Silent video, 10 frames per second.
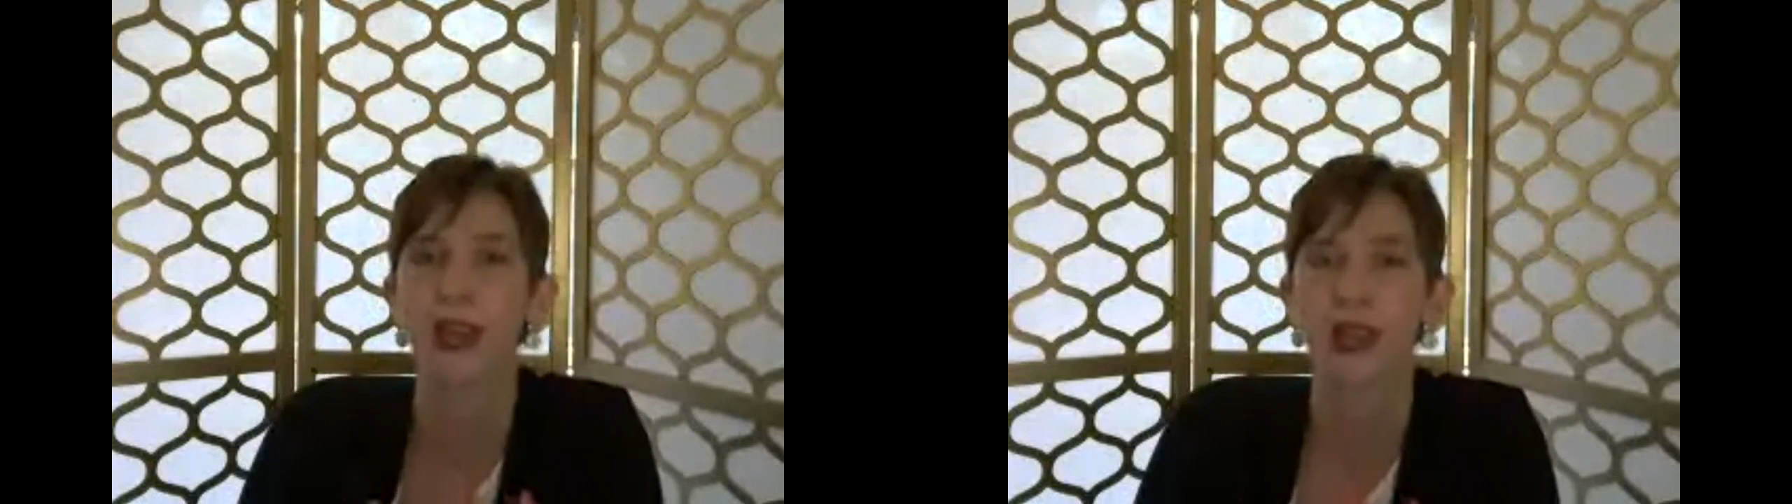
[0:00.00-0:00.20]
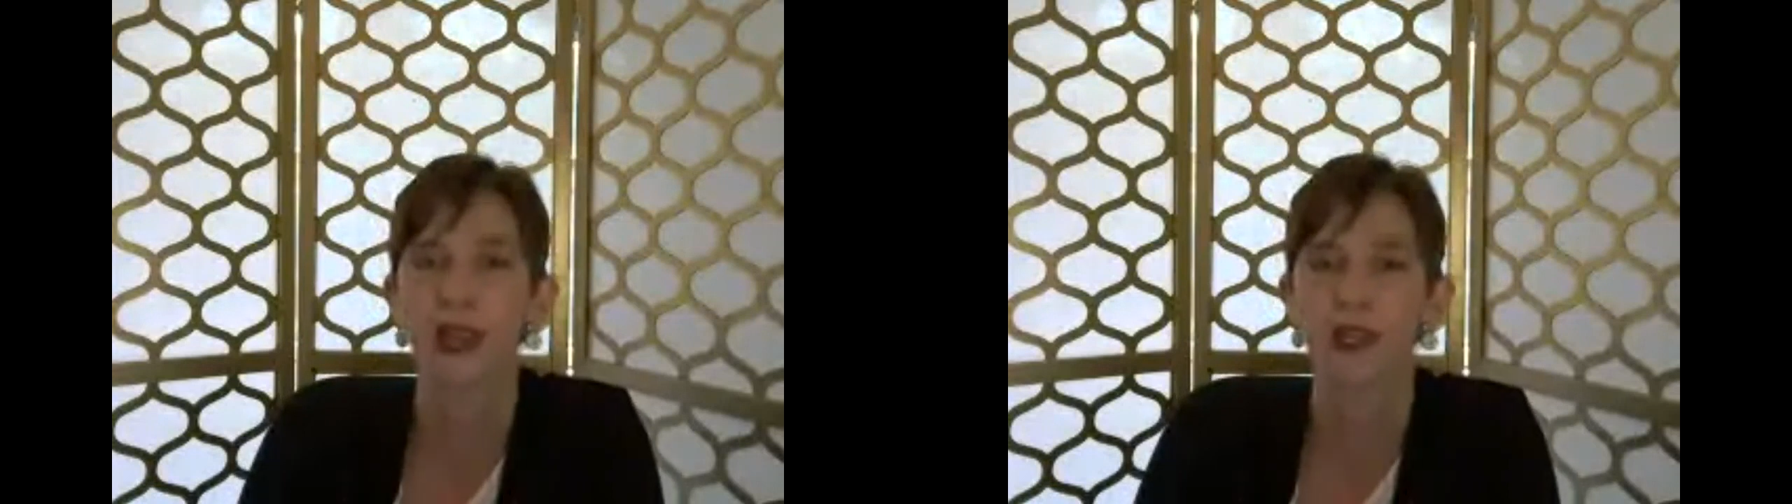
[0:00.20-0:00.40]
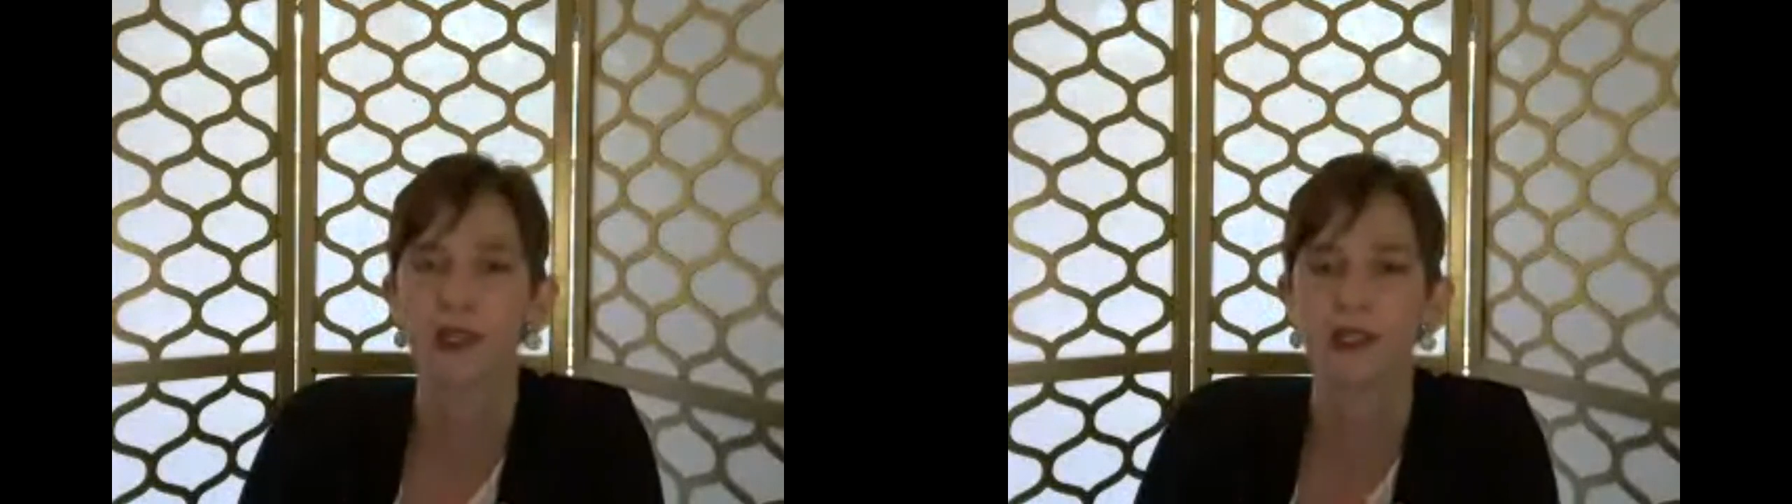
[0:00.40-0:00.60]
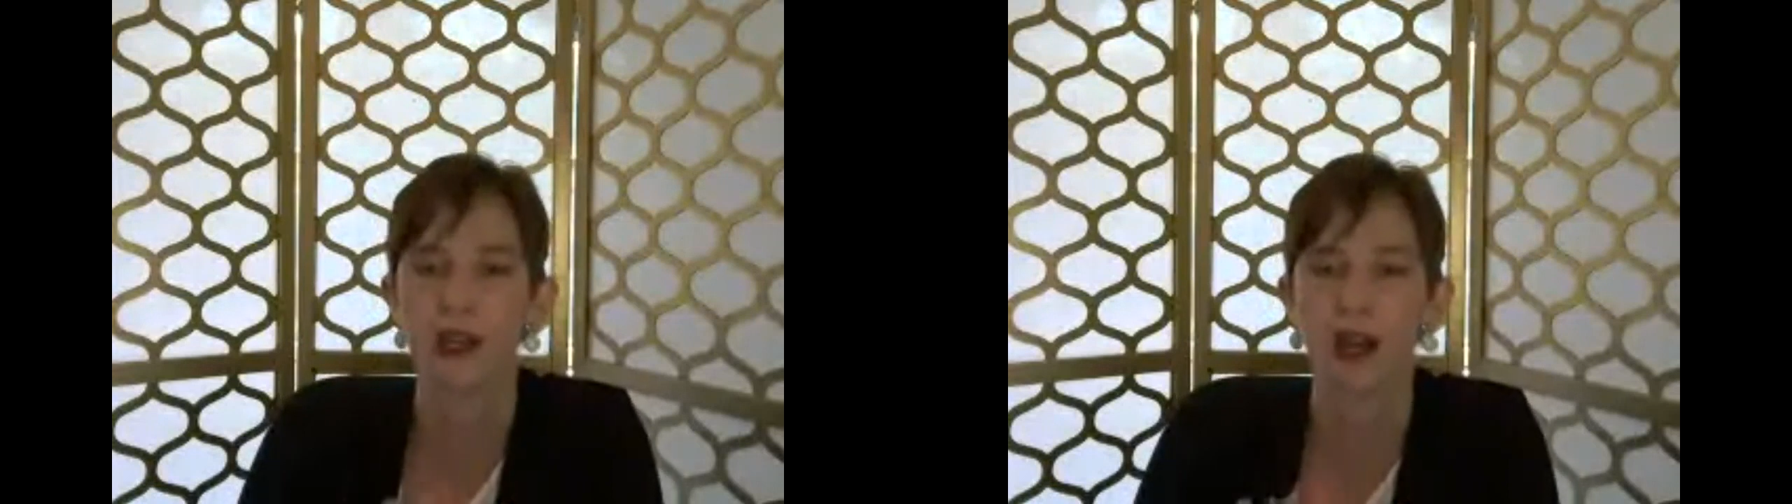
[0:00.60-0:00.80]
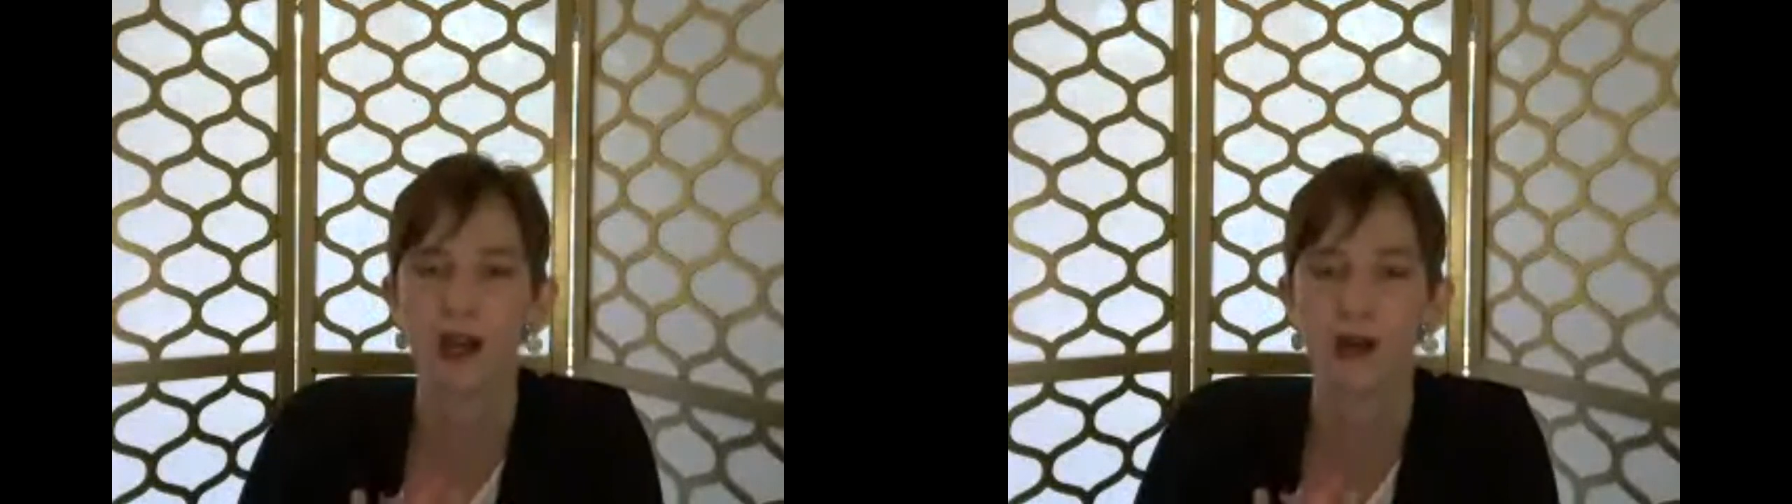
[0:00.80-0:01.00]
and
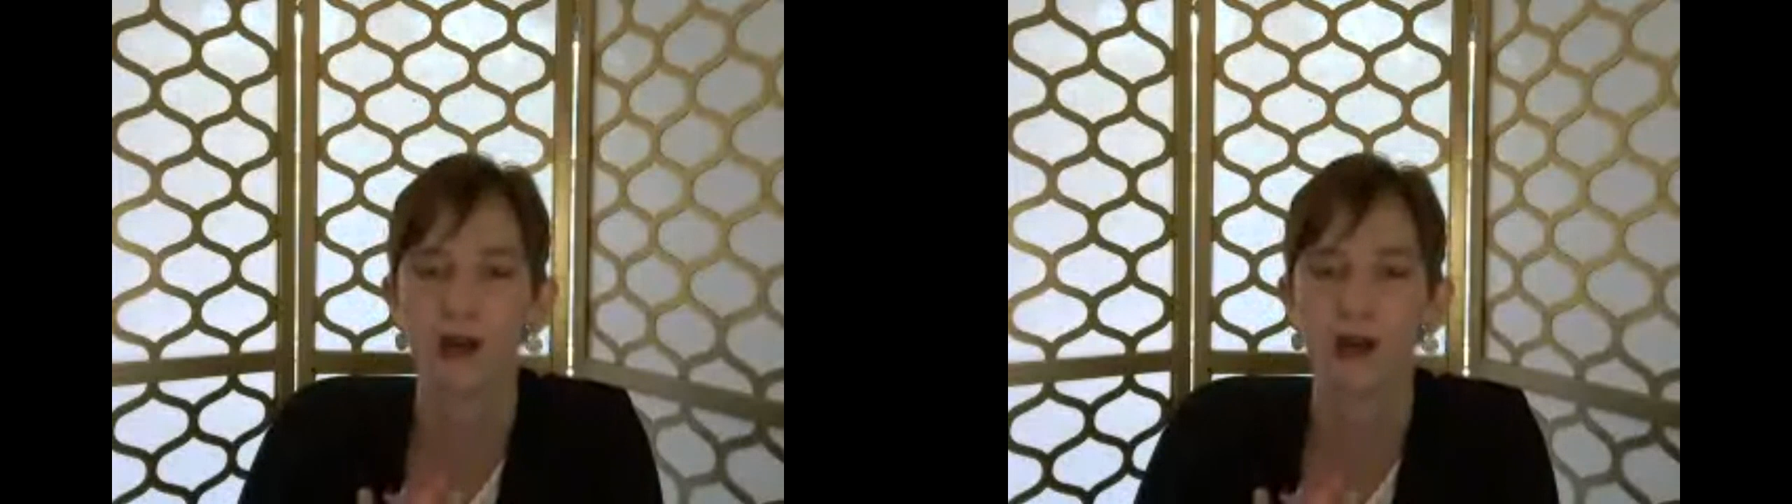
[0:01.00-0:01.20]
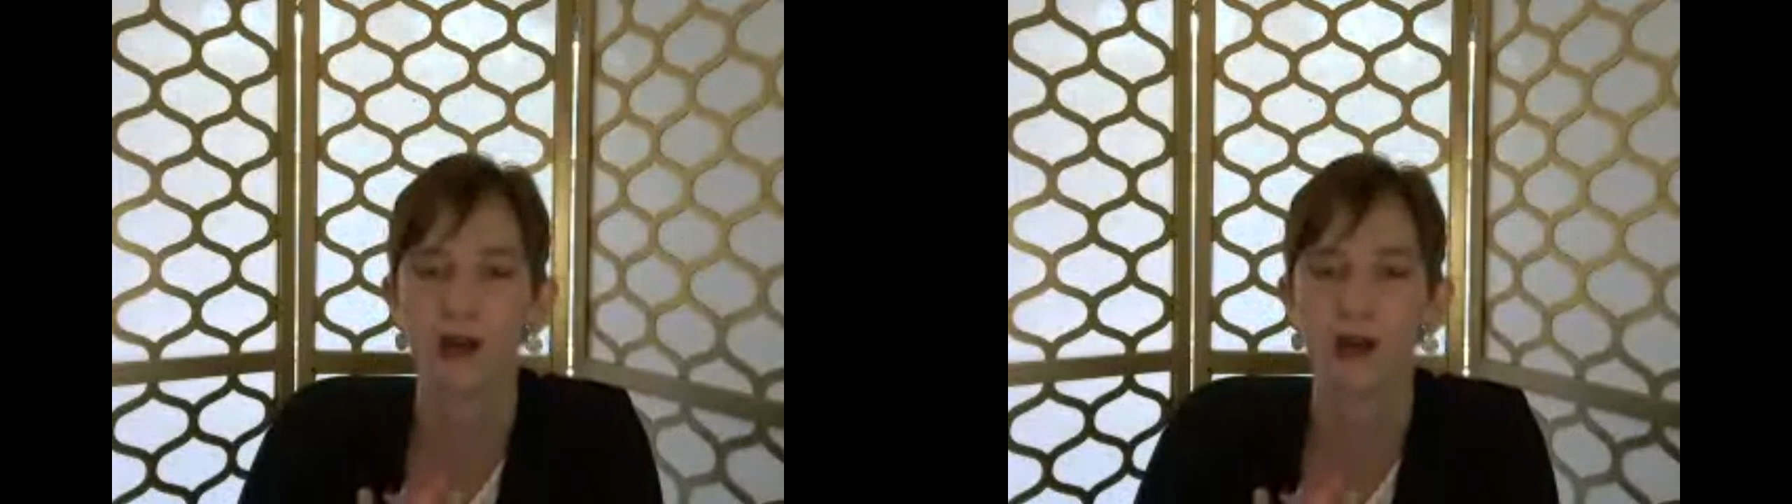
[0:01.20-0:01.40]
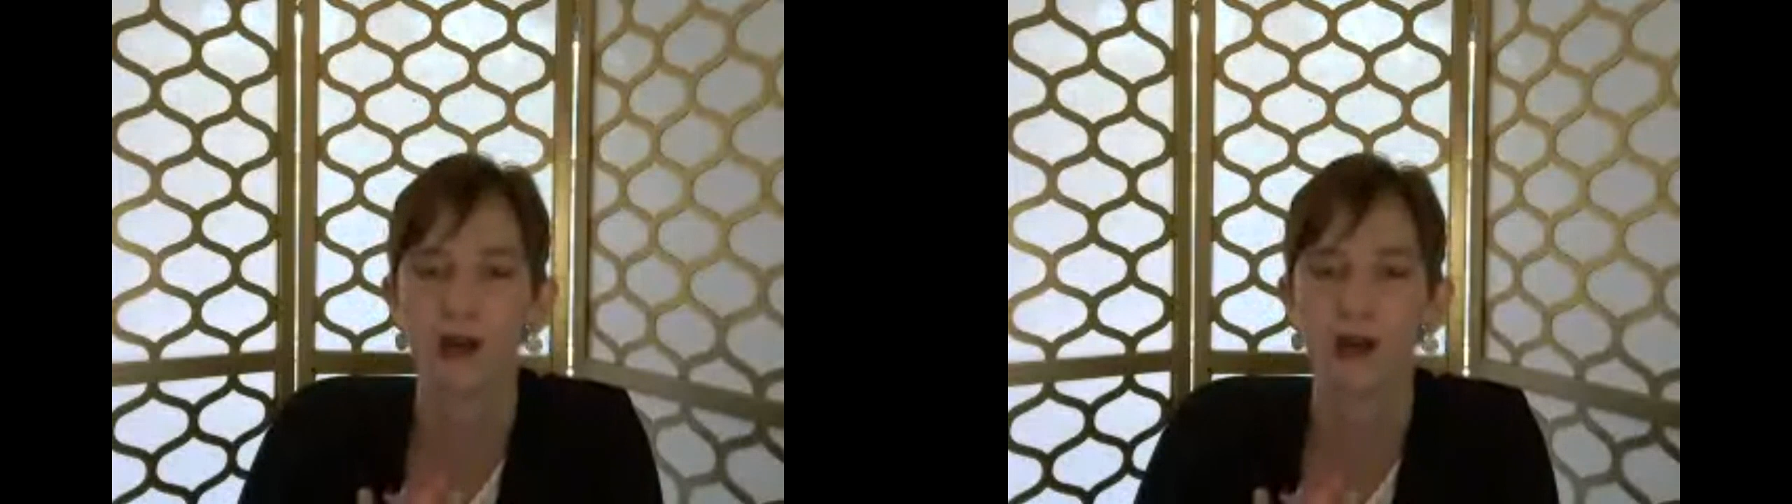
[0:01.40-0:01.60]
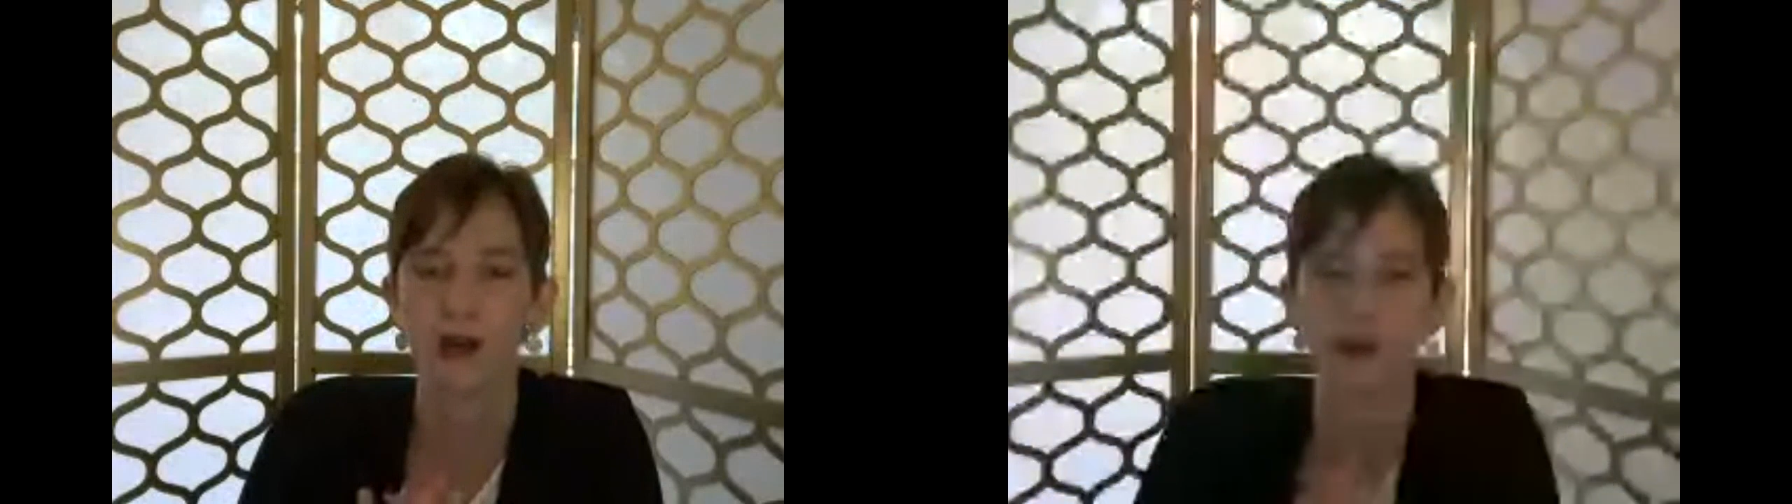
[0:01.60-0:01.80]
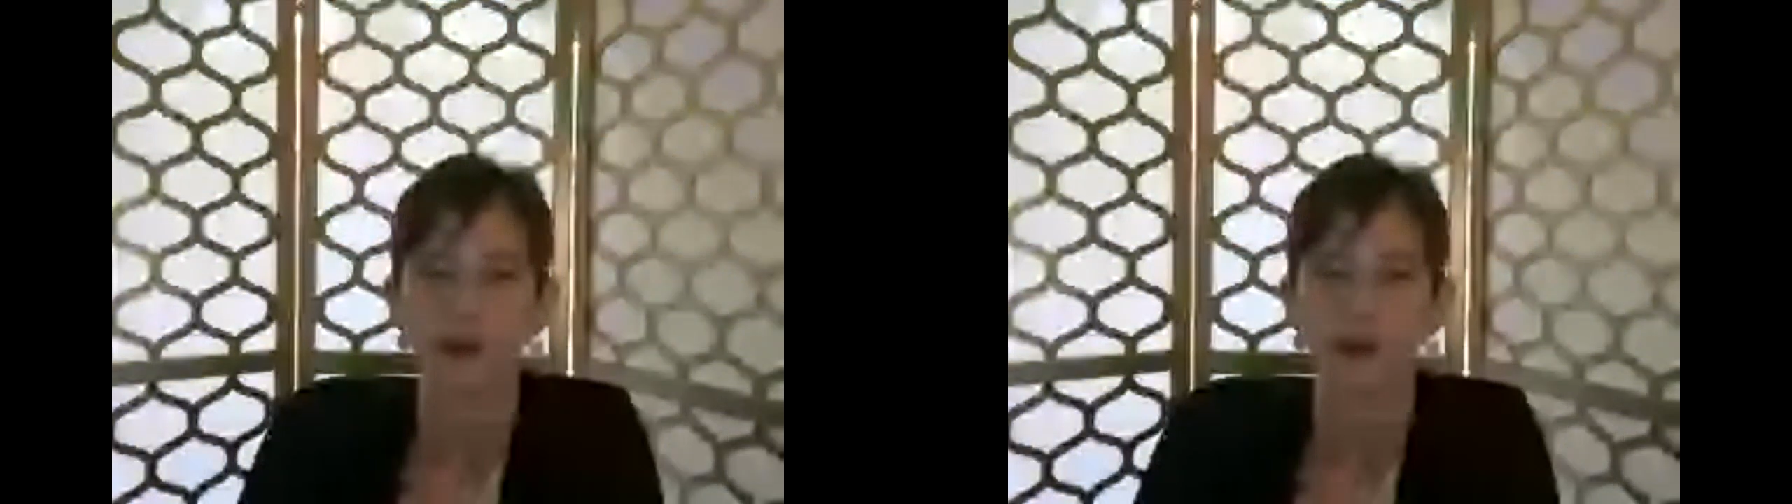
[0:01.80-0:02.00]
for